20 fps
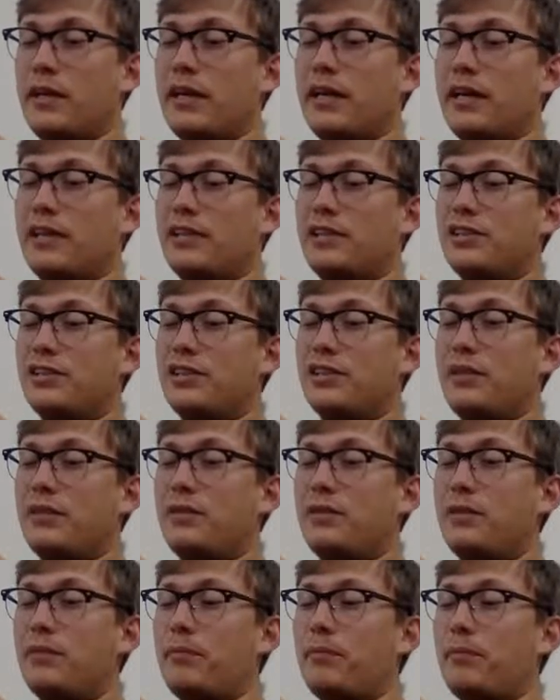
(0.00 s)
I
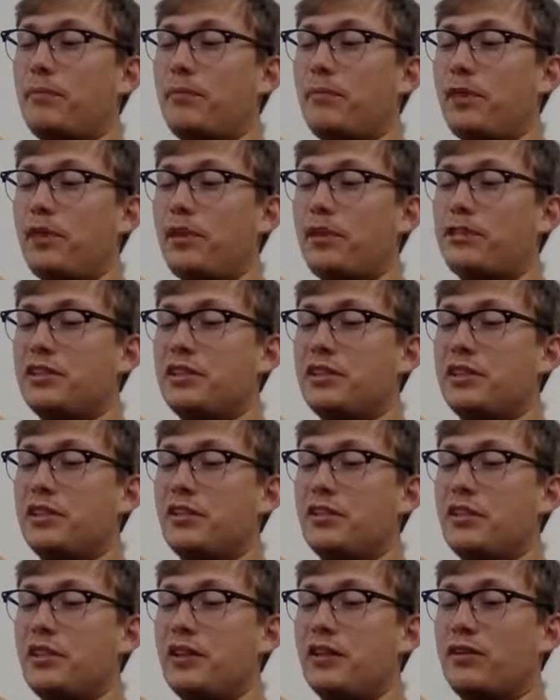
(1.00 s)
scraped up a ring of dirt
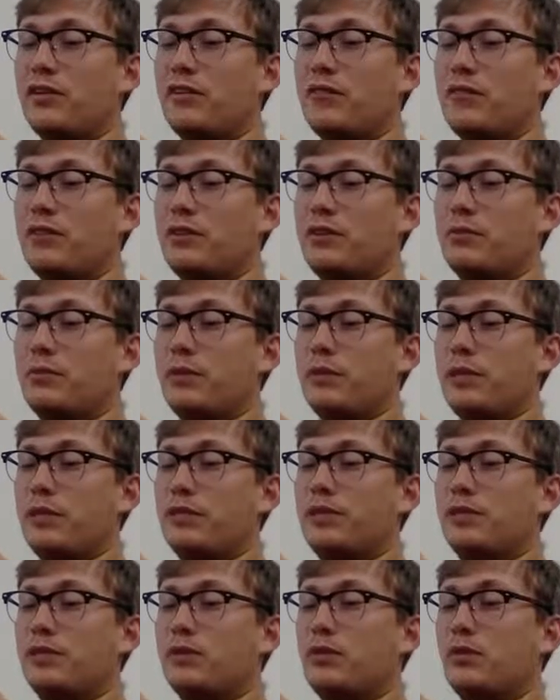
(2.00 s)
around the first plant
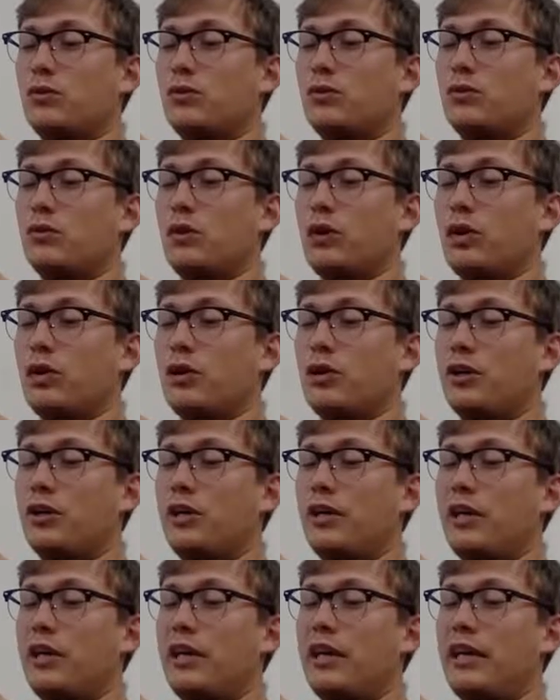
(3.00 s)
to hold the water
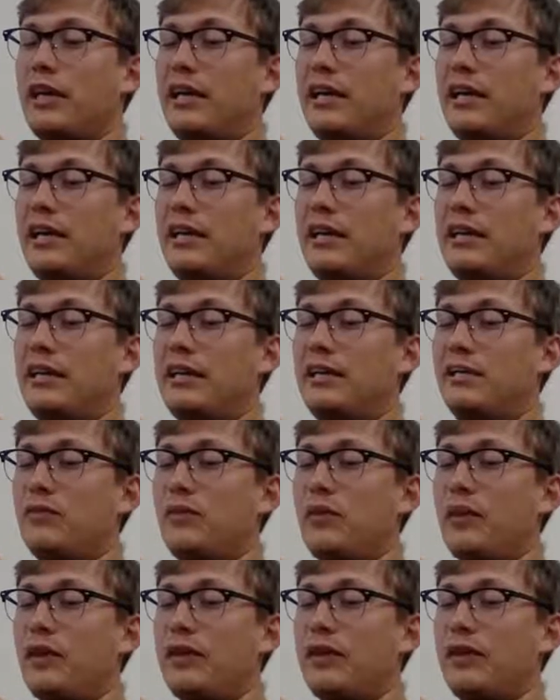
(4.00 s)
and any
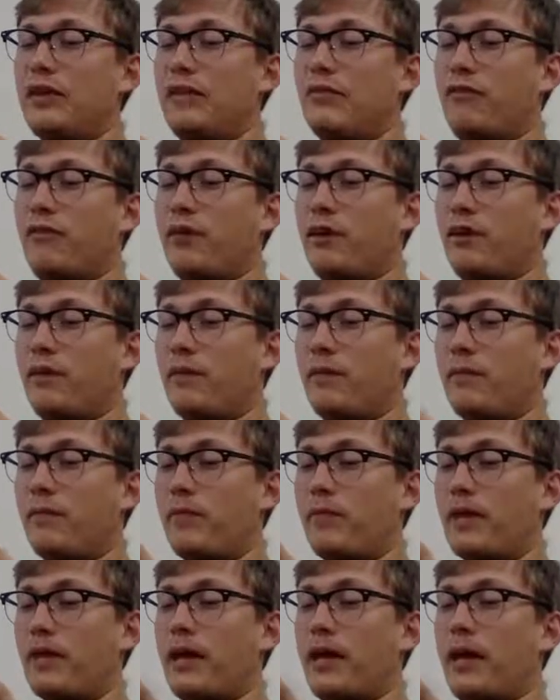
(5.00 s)
rain that fell.
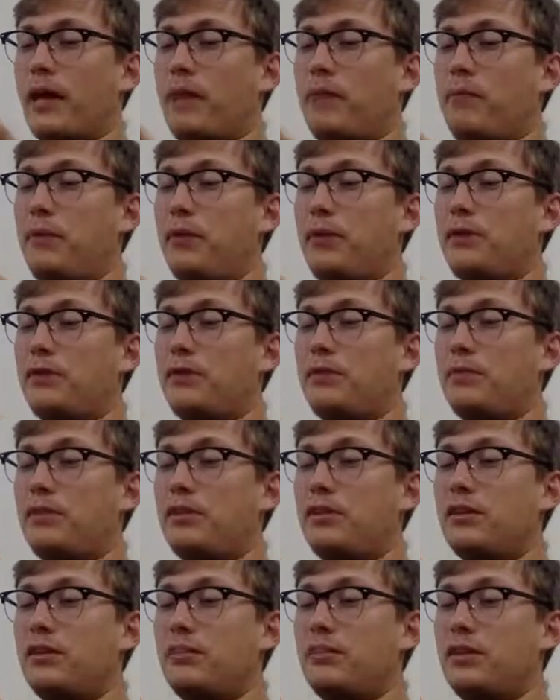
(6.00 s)
I picked up
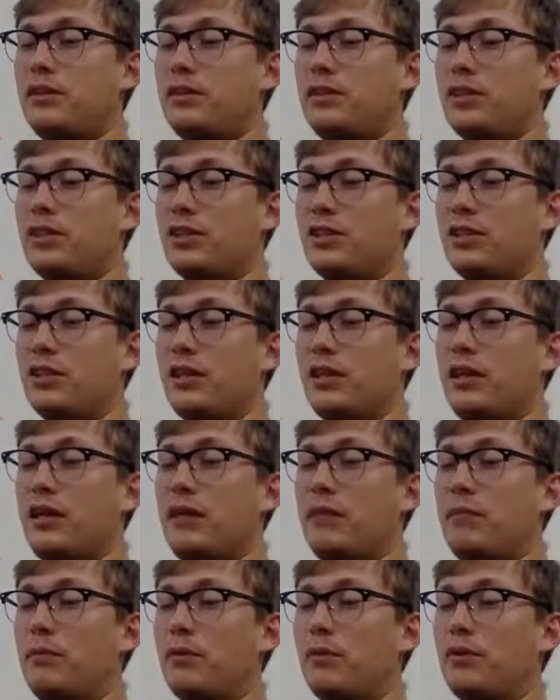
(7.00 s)
the pitcher
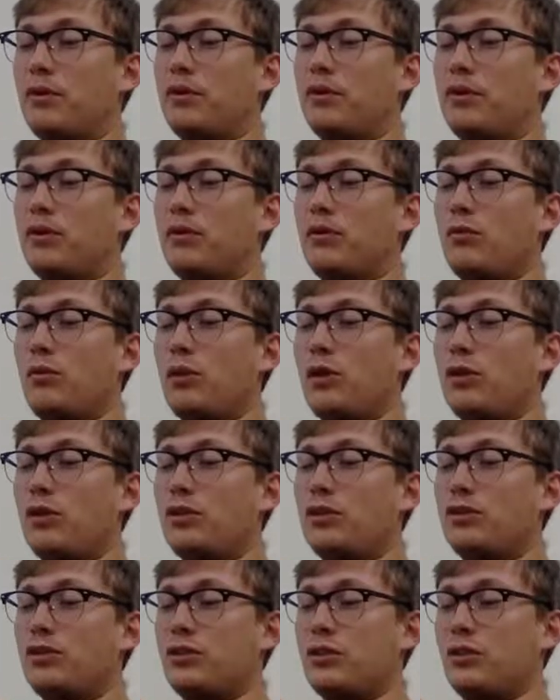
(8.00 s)
and poured the water
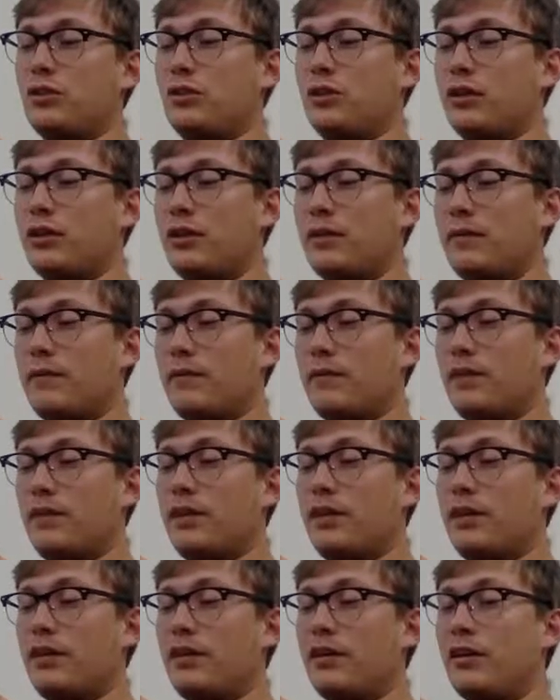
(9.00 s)
slowly.
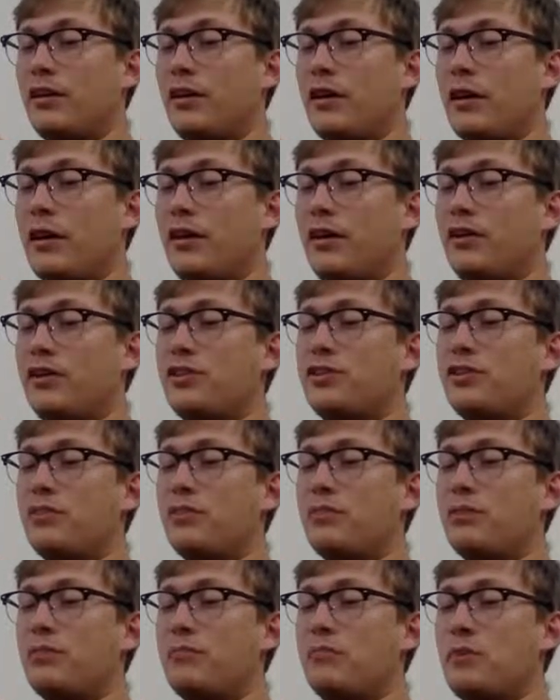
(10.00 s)
Then I heard
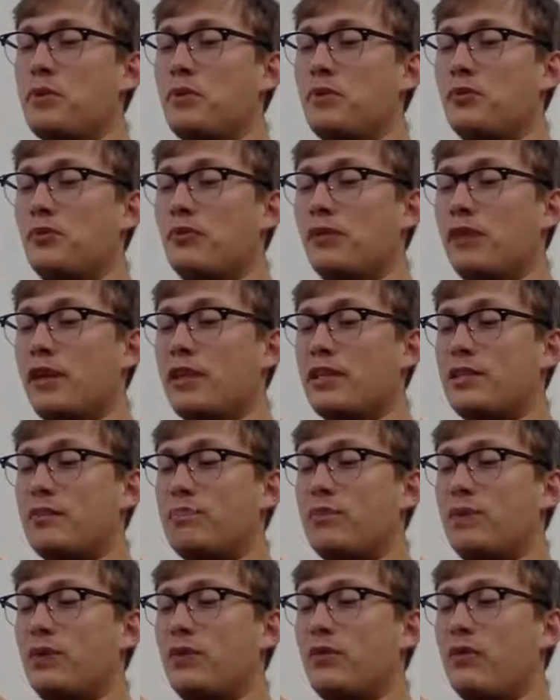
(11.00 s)
something move and
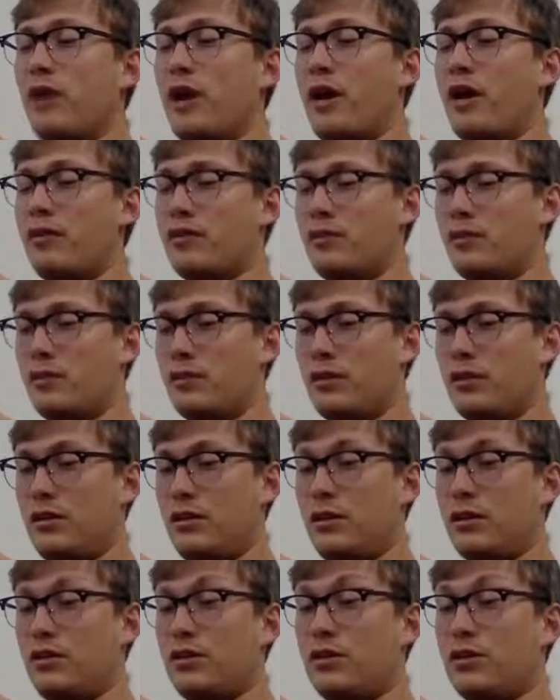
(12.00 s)
spun around.
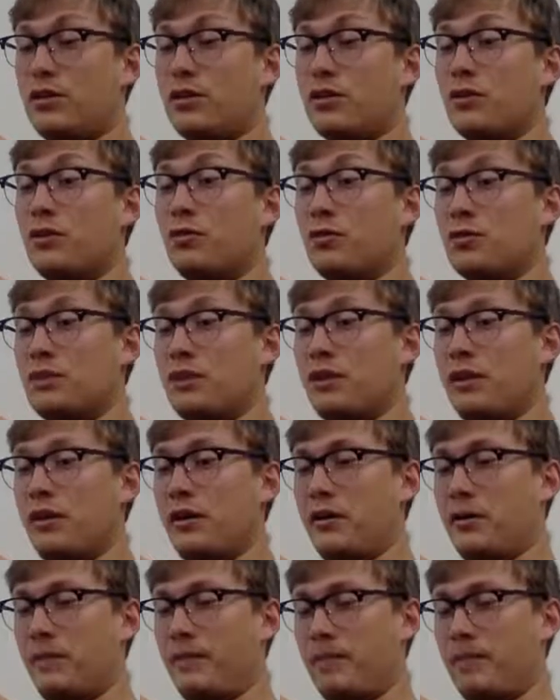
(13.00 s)
The girl was there